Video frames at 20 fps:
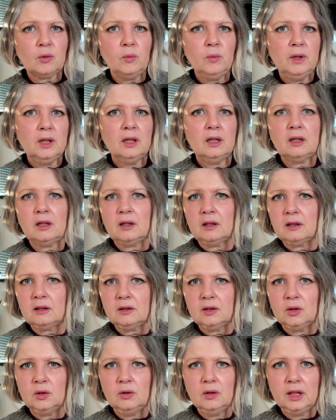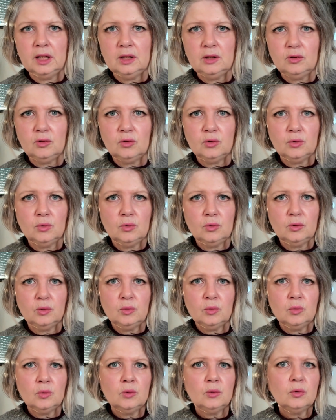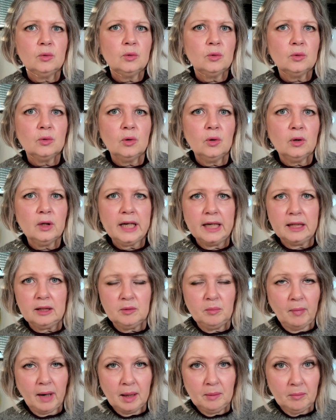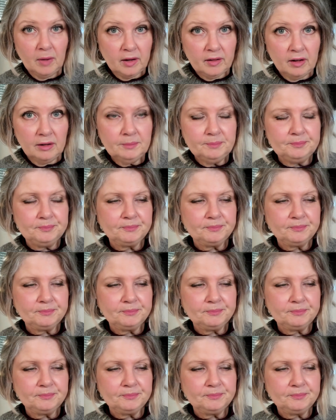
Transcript: we are going to go get my mother.